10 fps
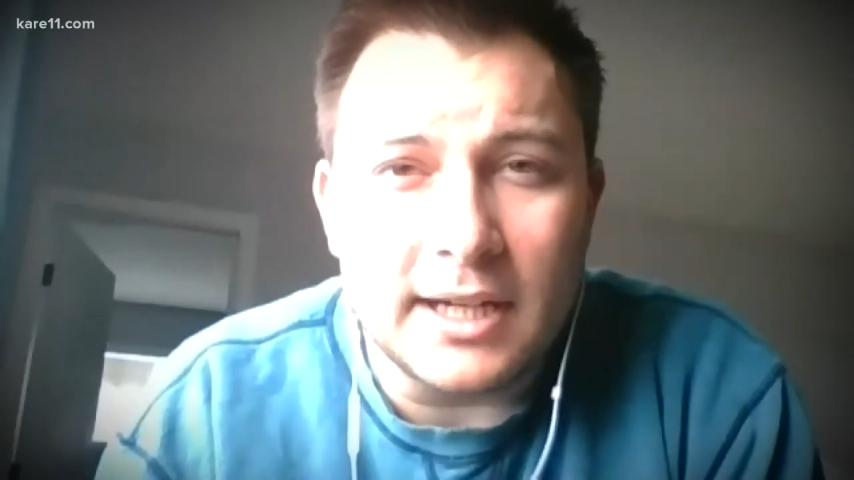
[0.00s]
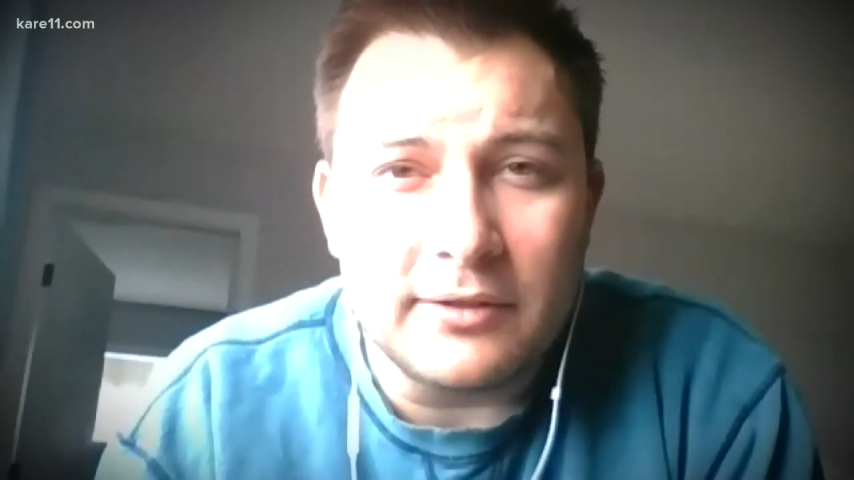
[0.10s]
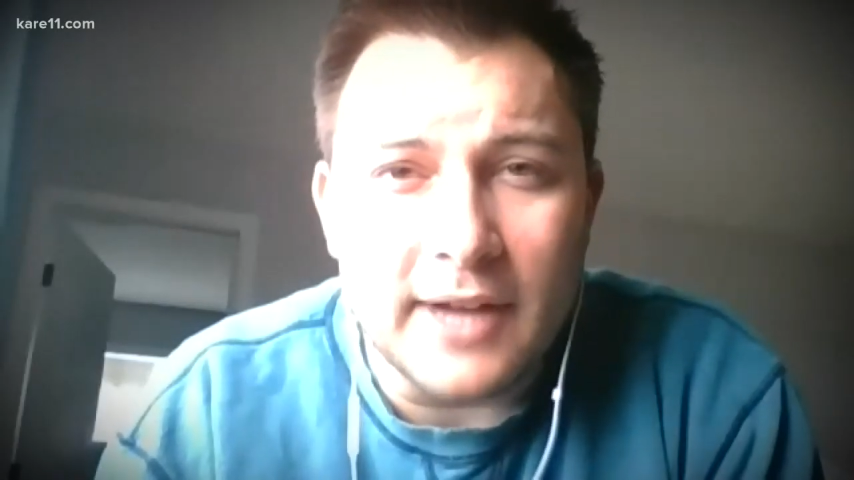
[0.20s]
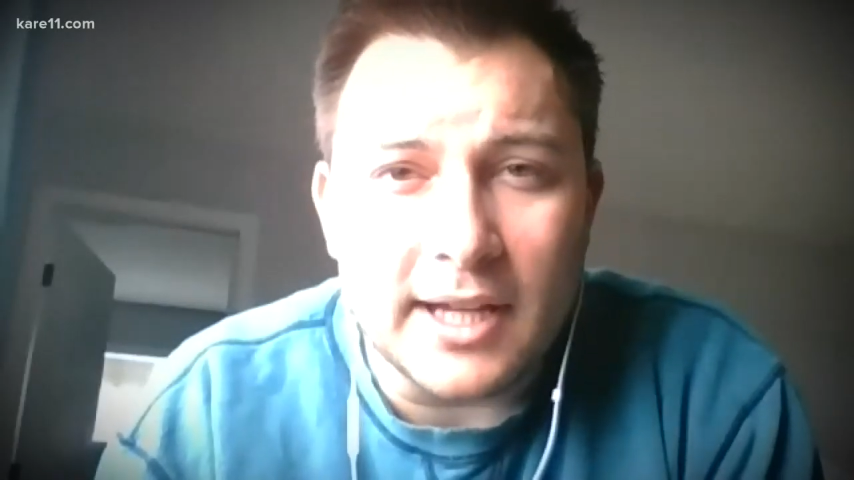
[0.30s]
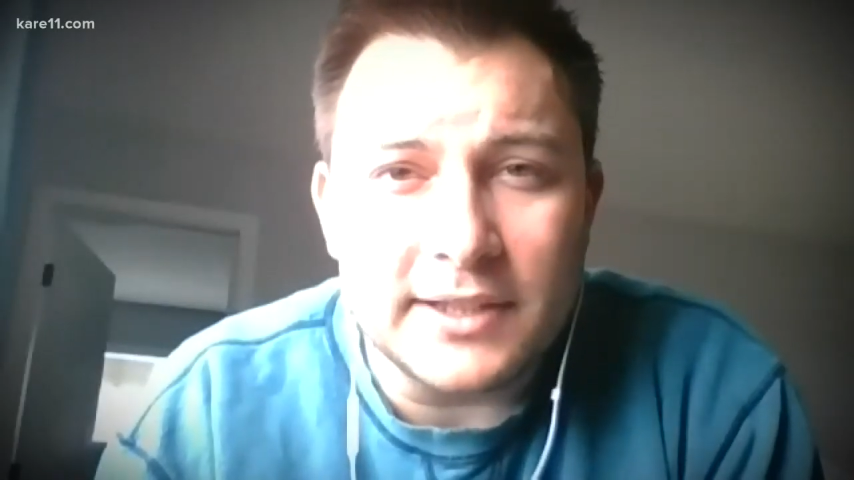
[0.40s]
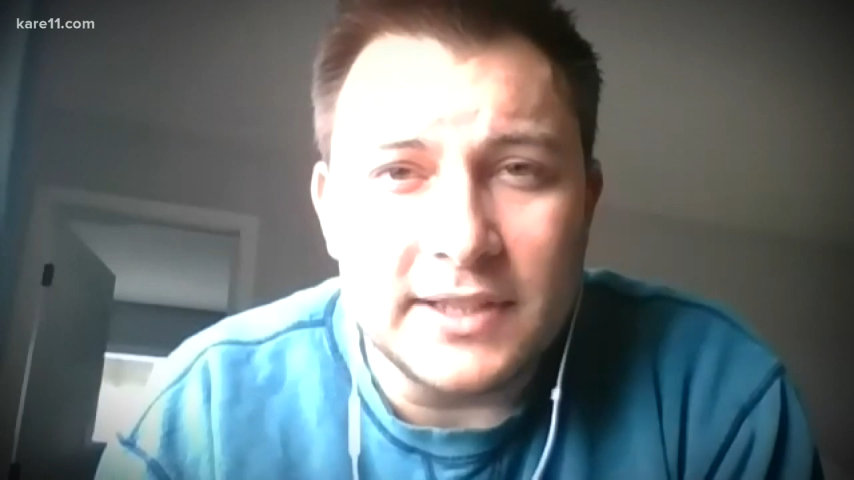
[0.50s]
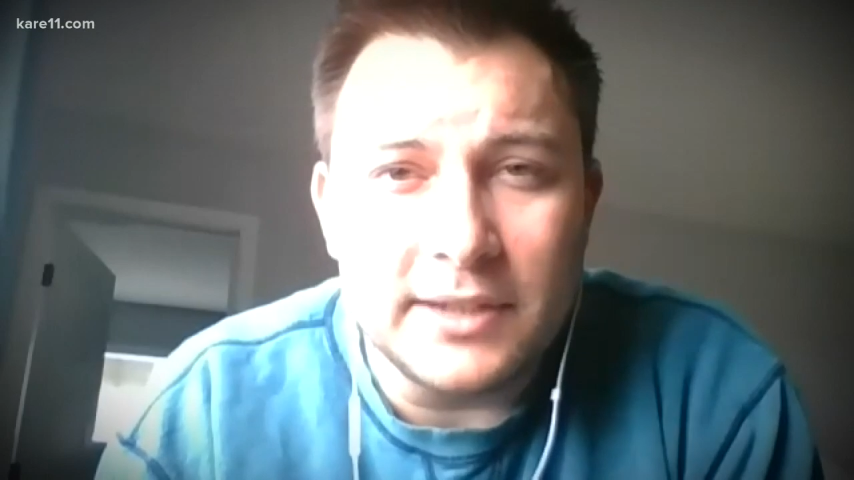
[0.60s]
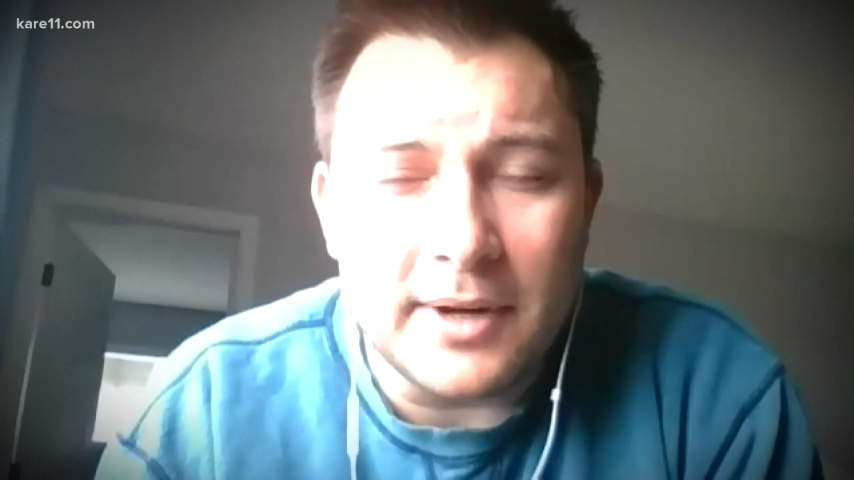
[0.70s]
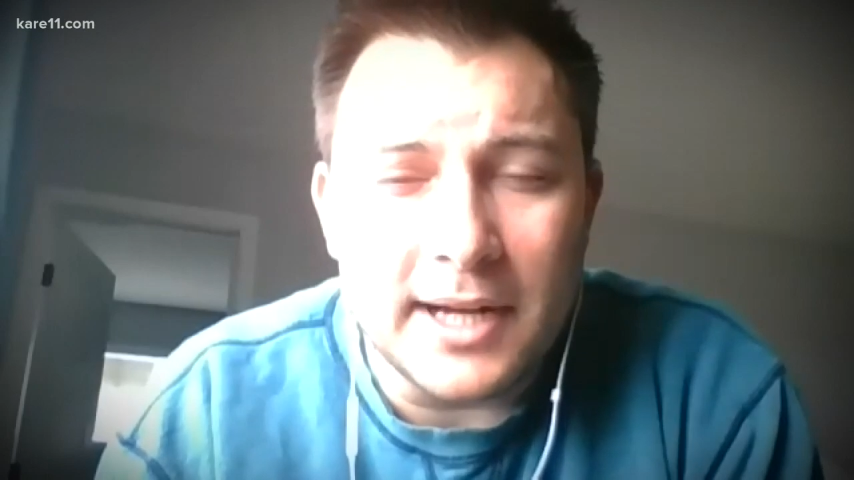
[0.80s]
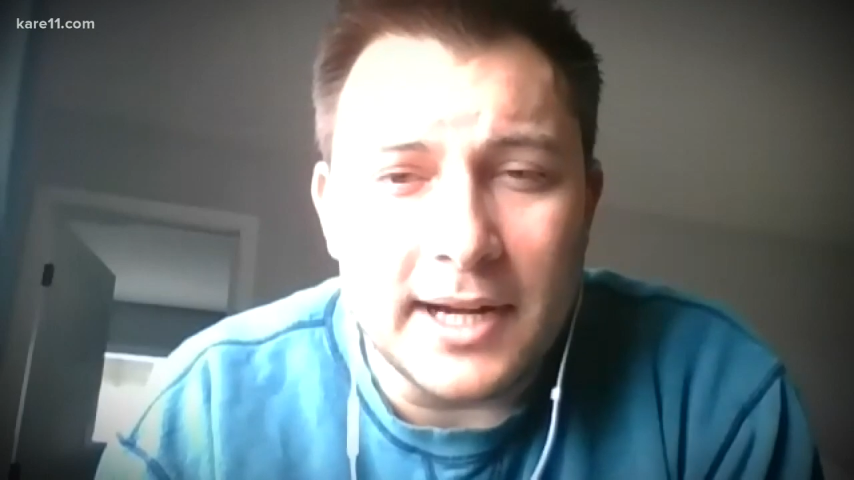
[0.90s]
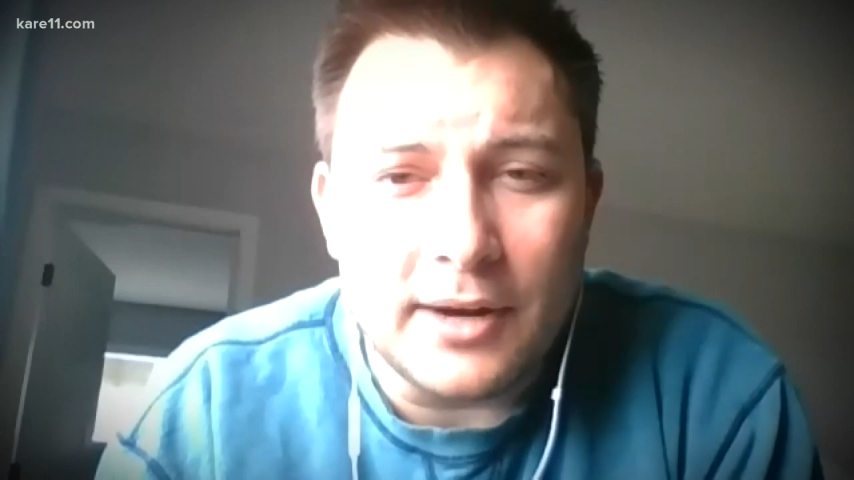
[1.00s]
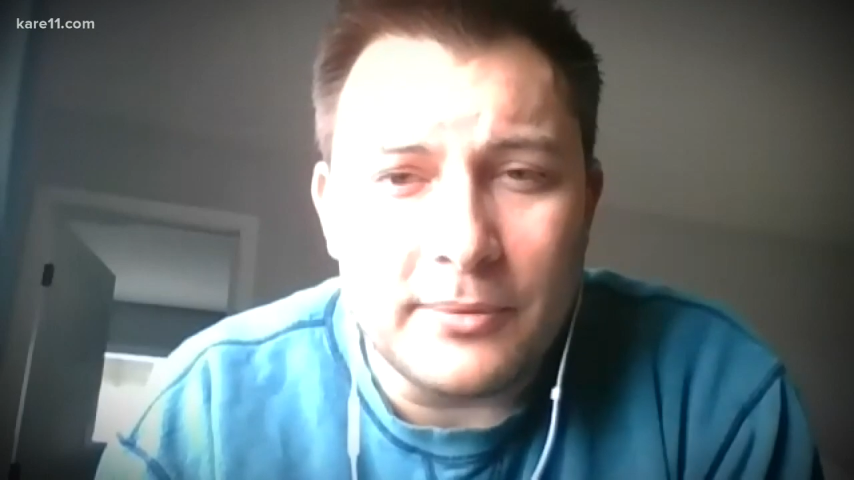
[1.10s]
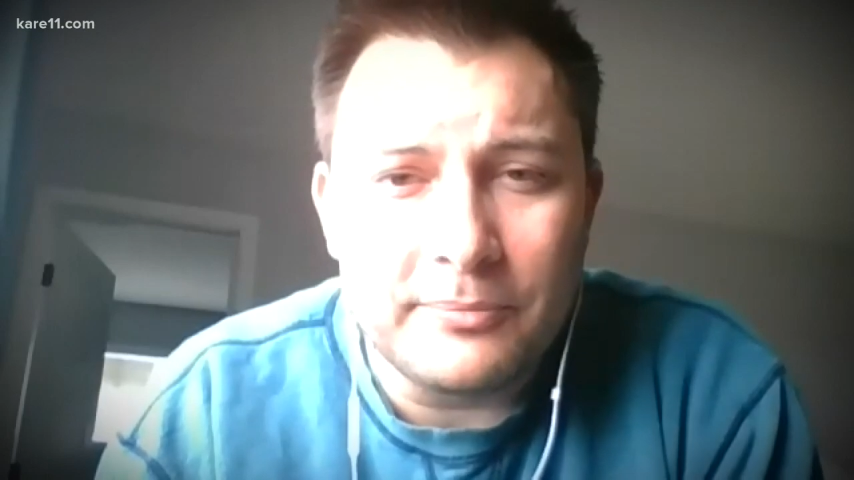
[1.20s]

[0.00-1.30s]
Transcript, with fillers: working on a vaccine right